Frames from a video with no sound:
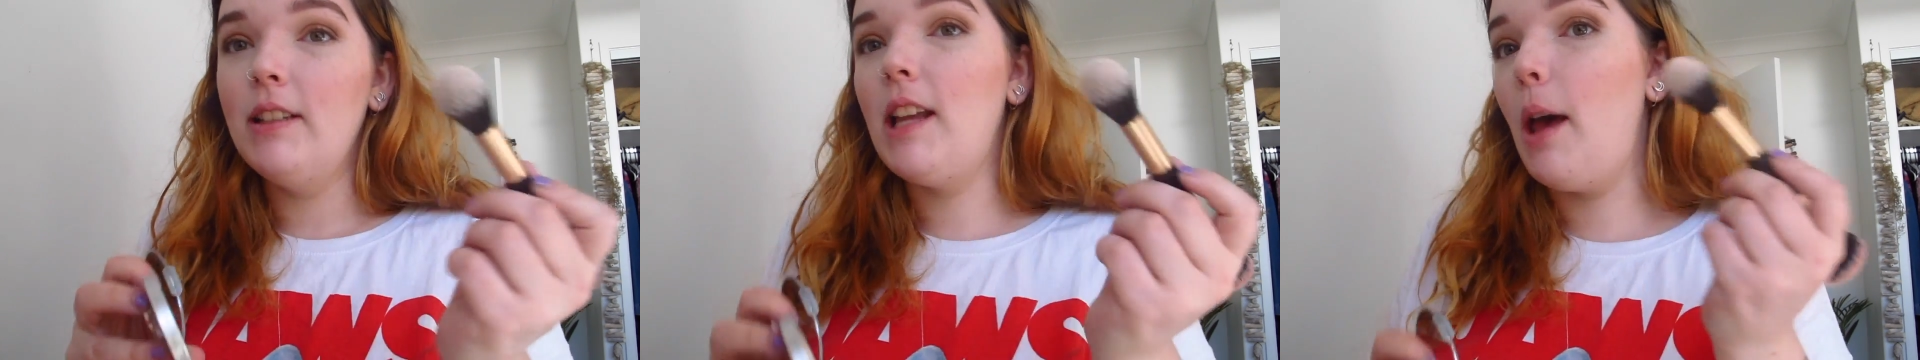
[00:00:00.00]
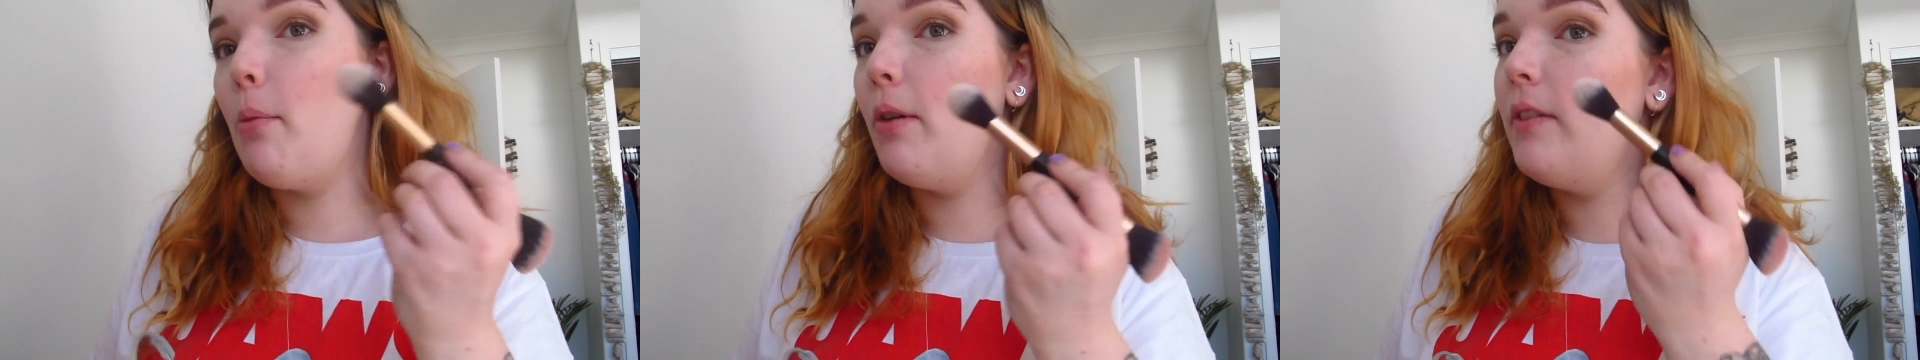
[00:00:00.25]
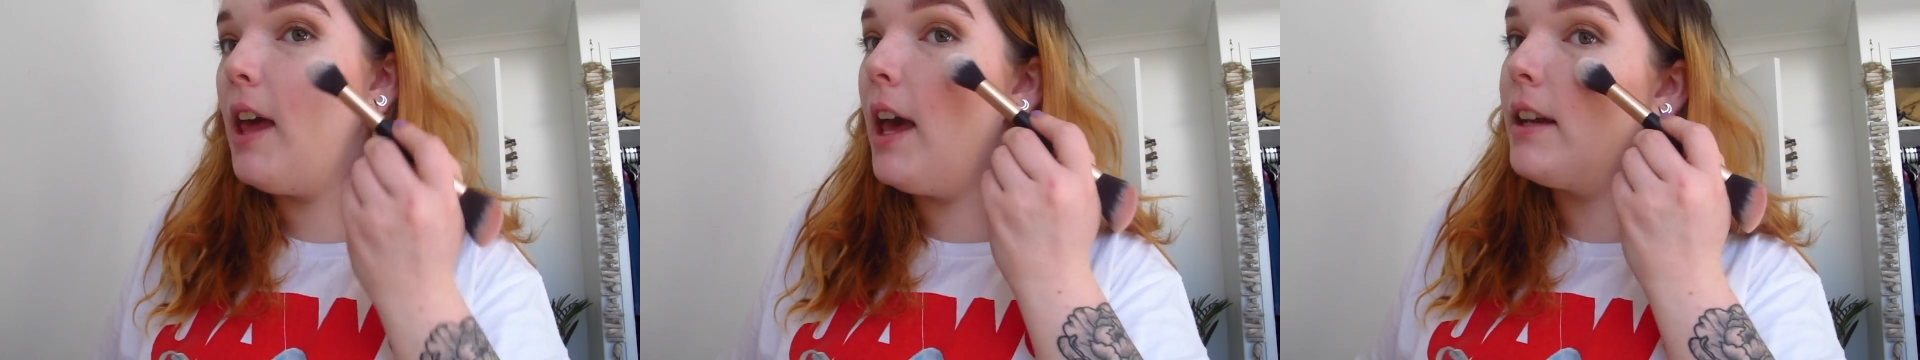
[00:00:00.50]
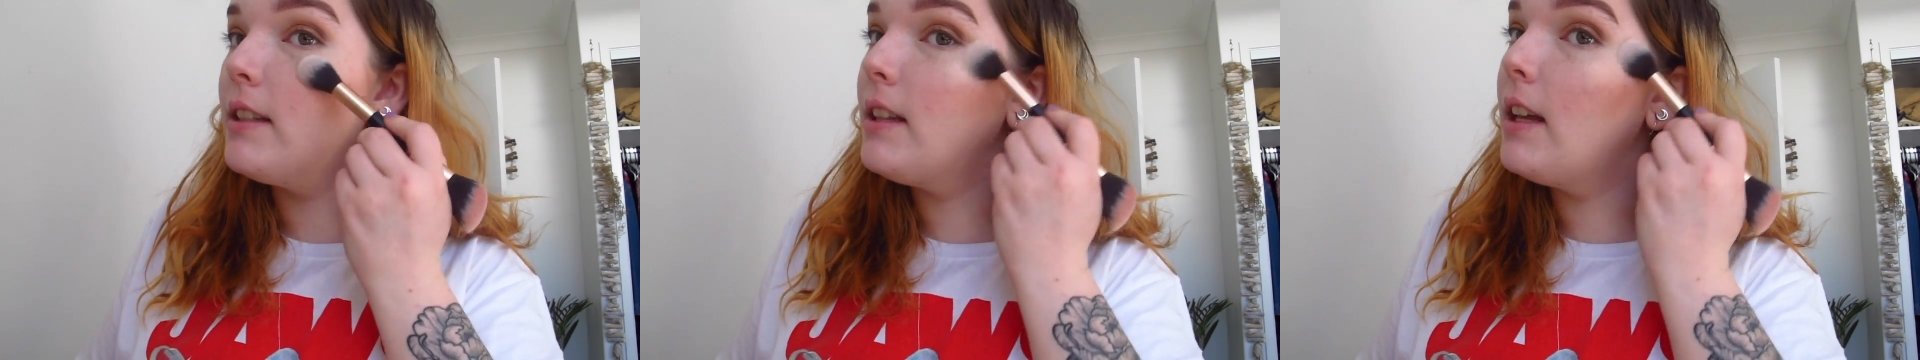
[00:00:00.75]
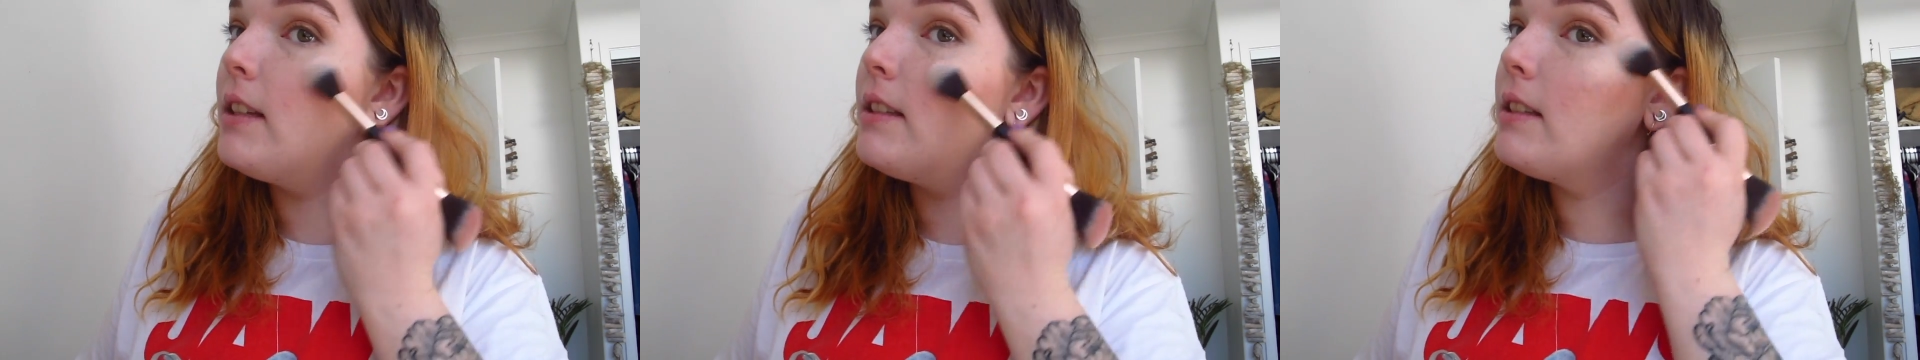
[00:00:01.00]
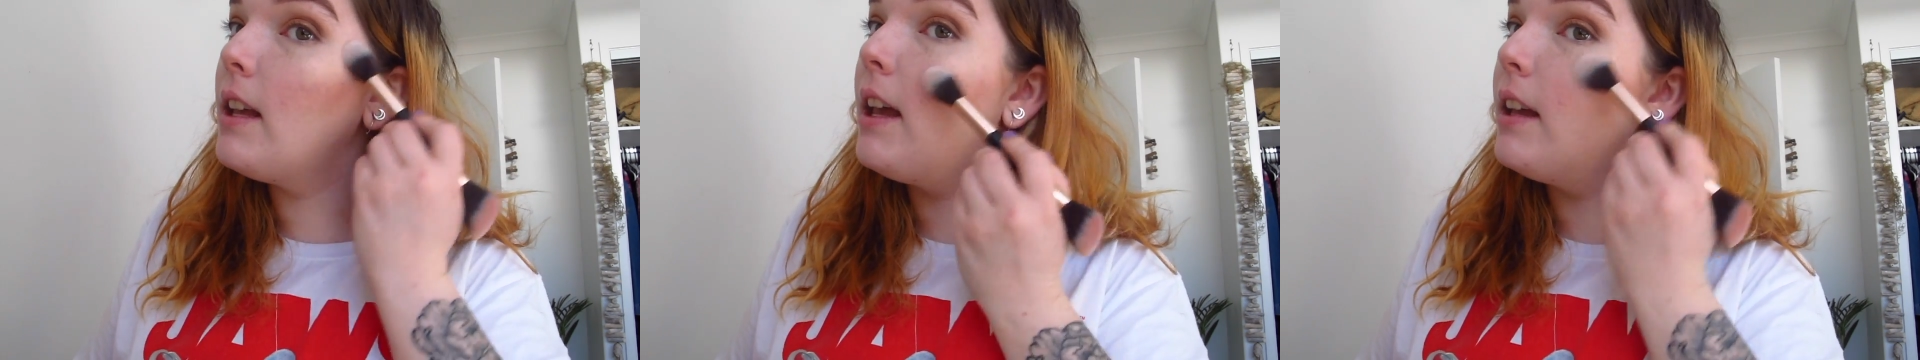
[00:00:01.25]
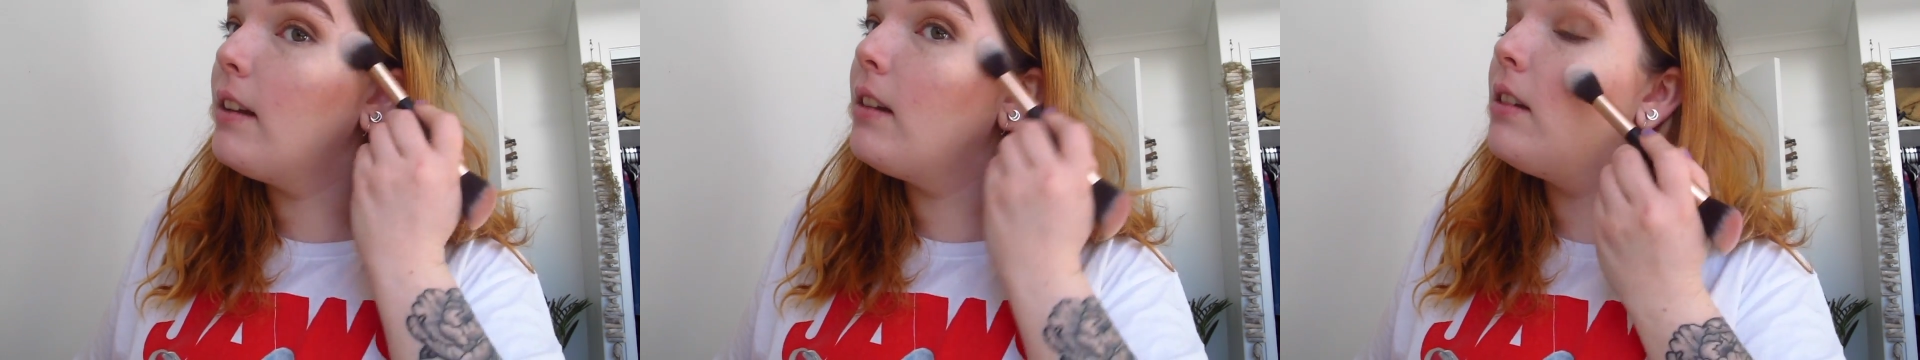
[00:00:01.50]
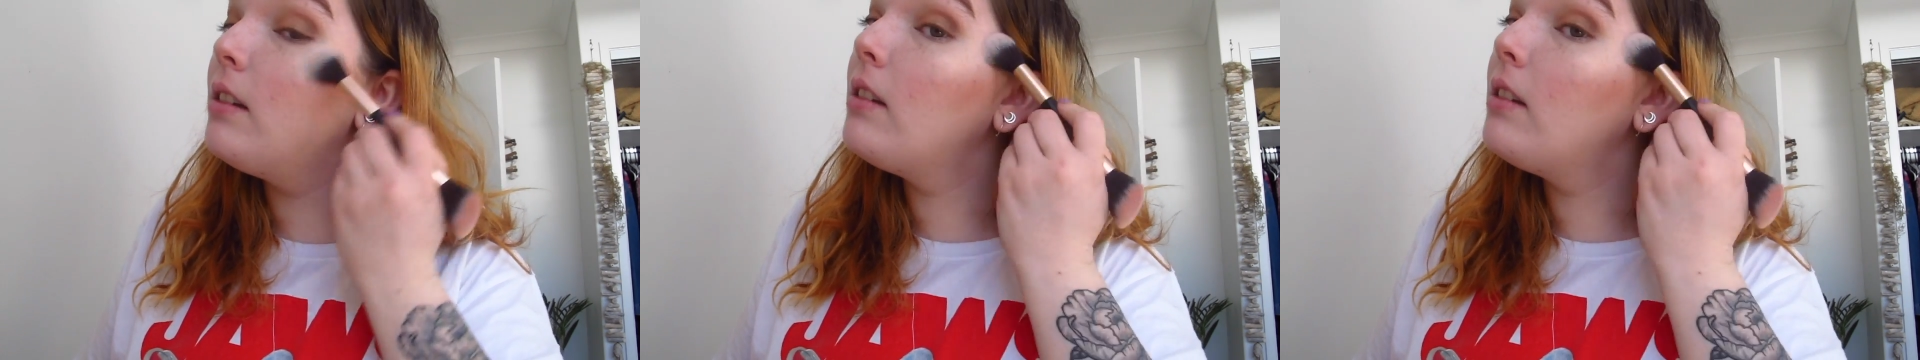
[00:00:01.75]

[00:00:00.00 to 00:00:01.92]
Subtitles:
tap off the excess, and